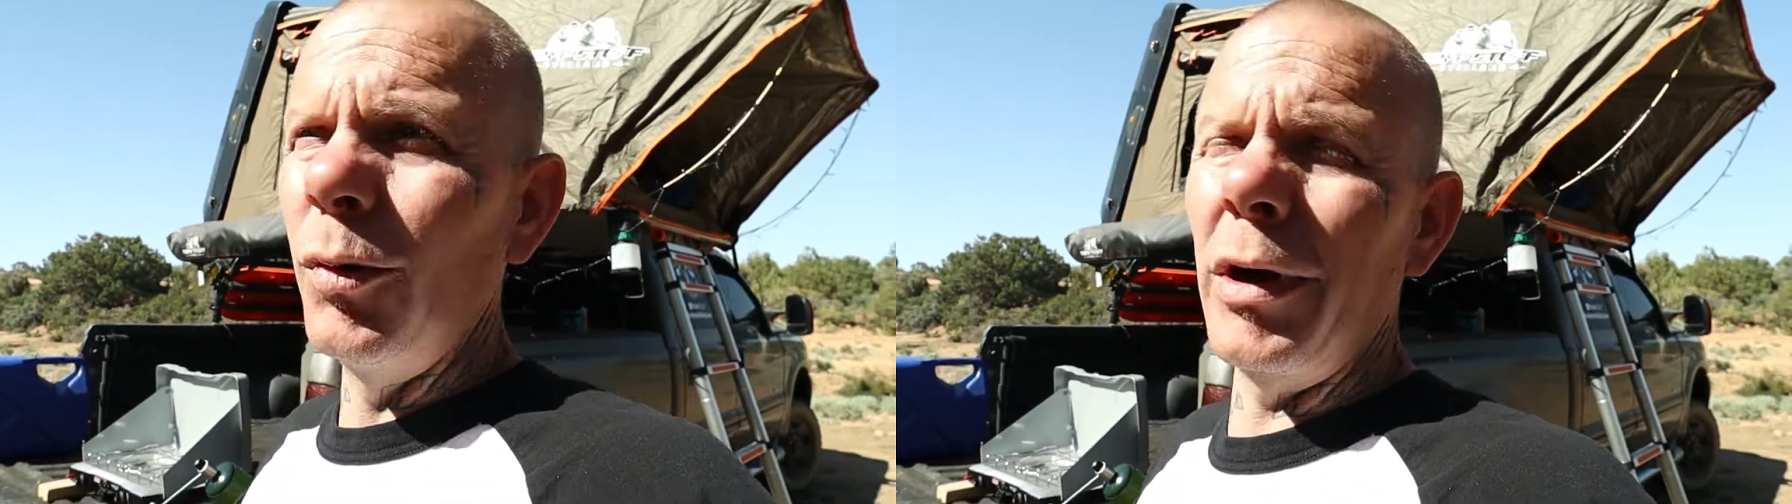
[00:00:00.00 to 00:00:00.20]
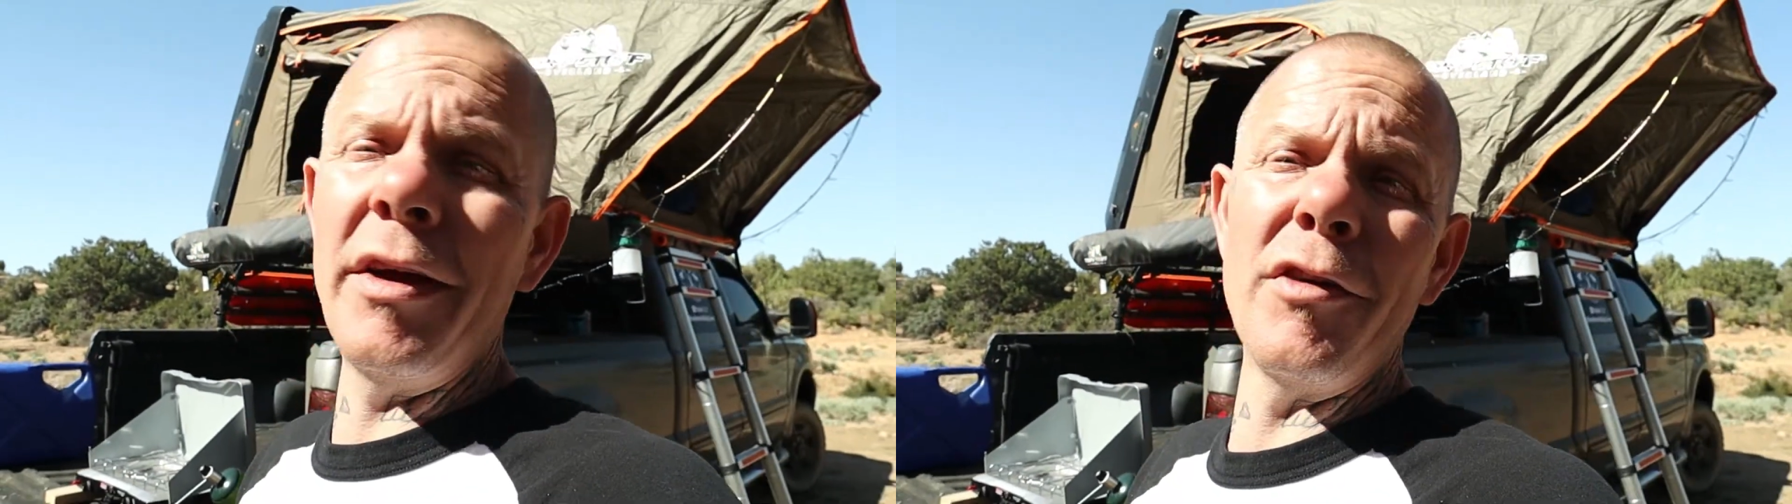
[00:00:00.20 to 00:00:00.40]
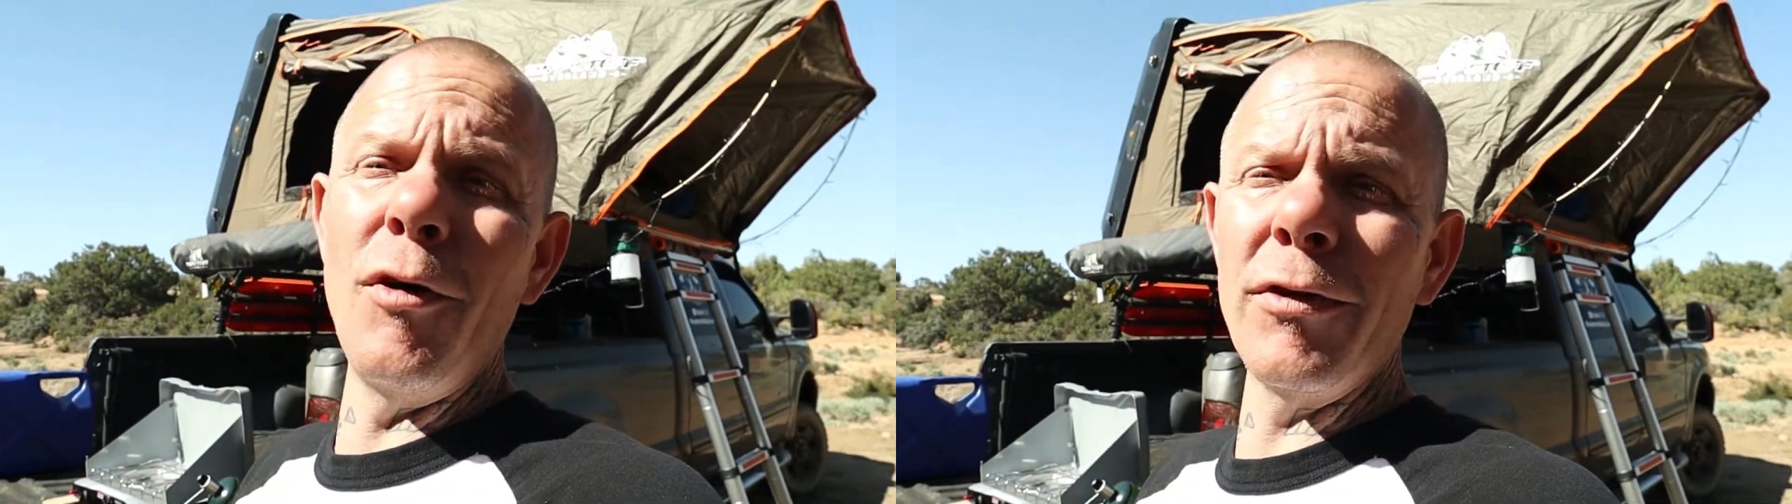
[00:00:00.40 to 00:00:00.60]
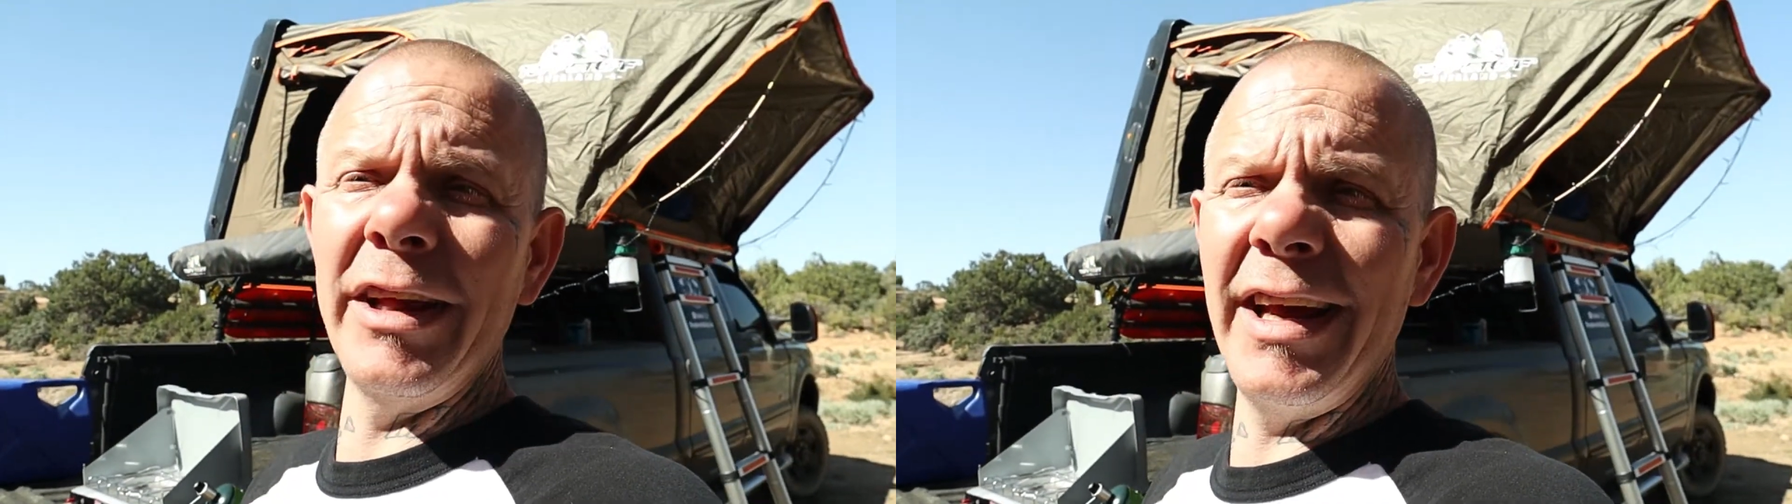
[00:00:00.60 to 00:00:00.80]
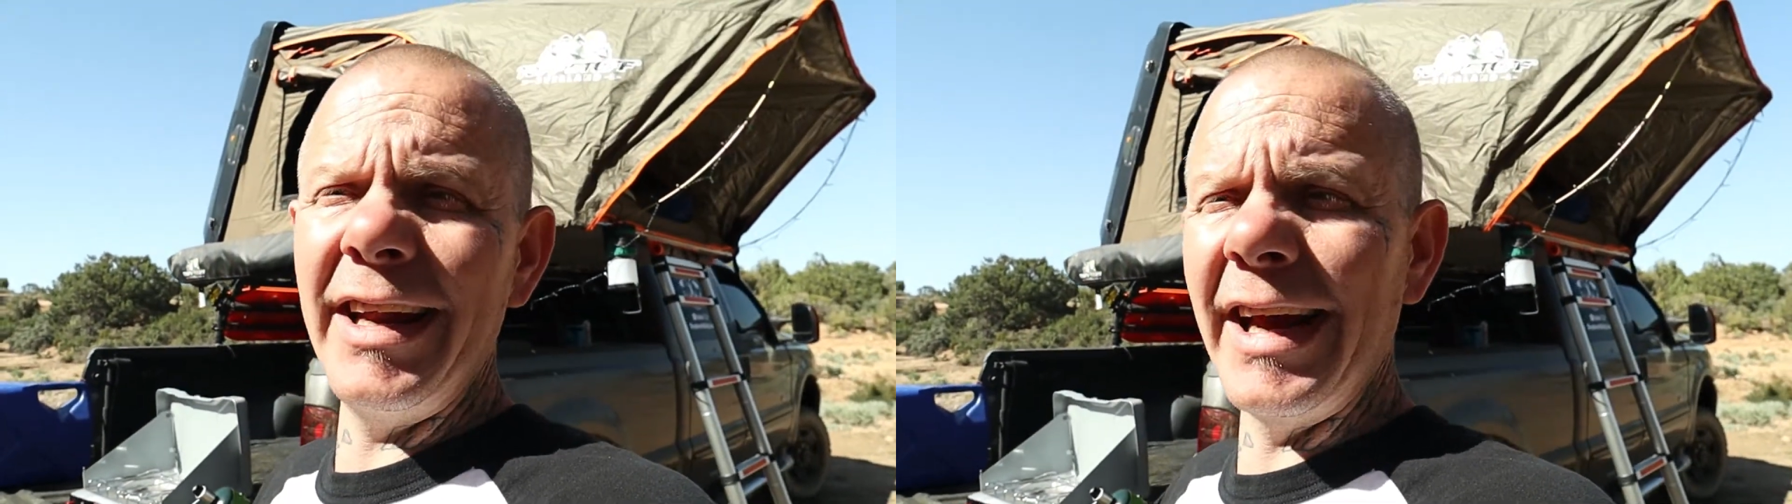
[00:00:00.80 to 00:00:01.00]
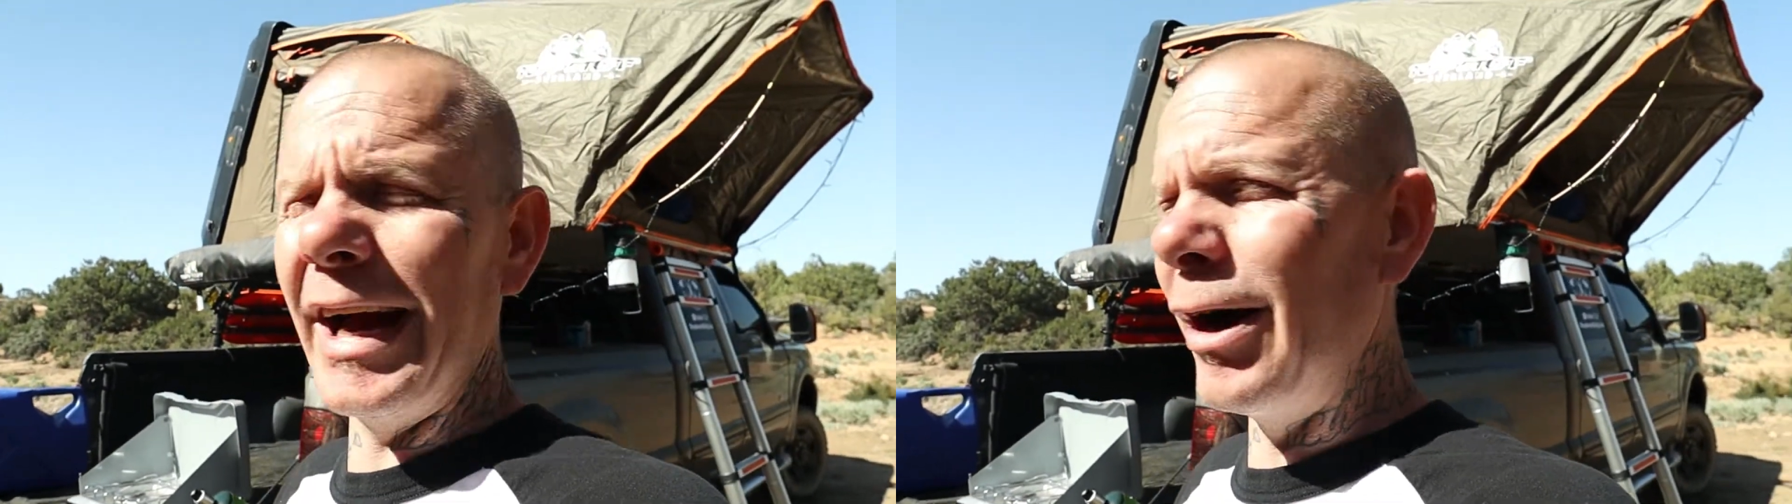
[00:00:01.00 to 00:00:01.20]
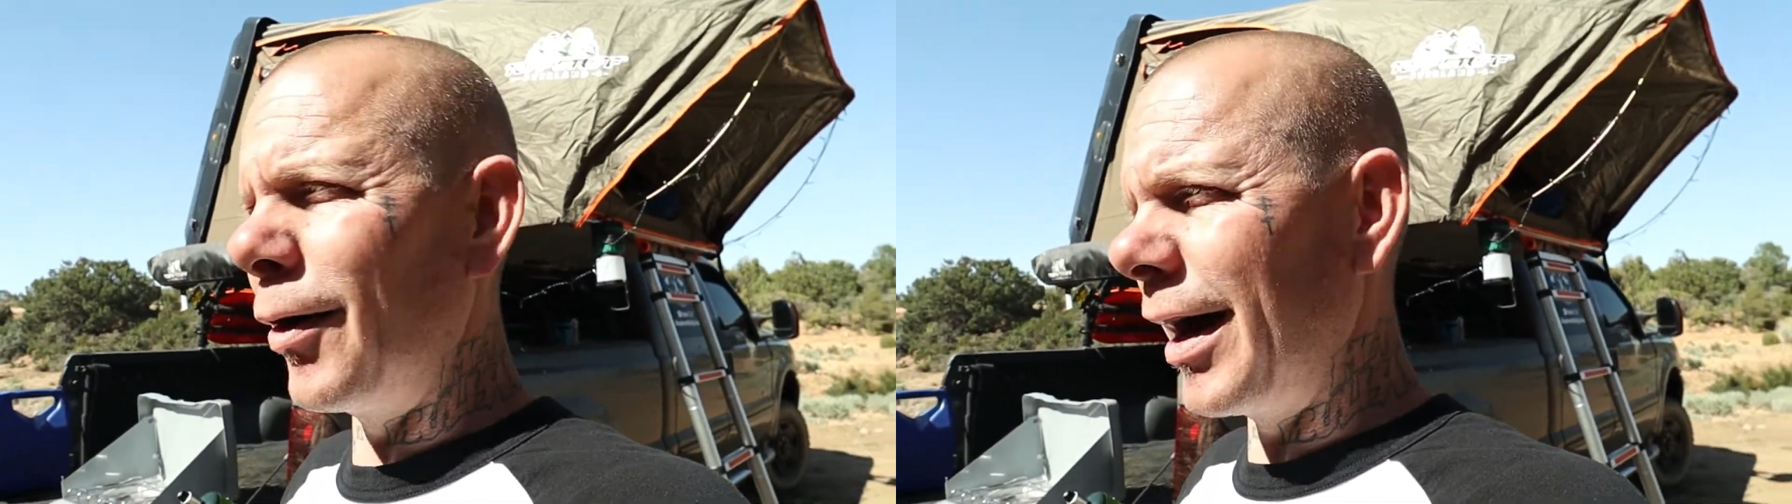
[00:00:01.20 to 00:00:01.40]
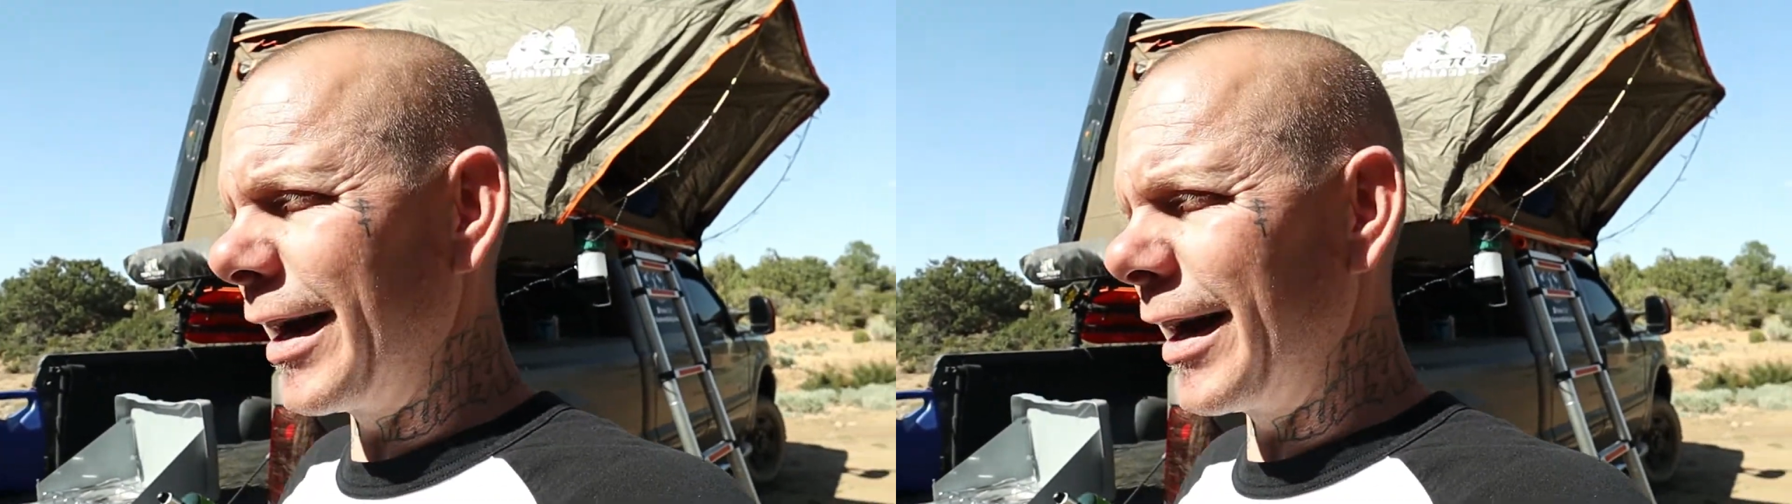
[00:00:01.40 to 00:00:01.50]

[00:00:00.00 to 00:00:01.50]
when I was overlanding out,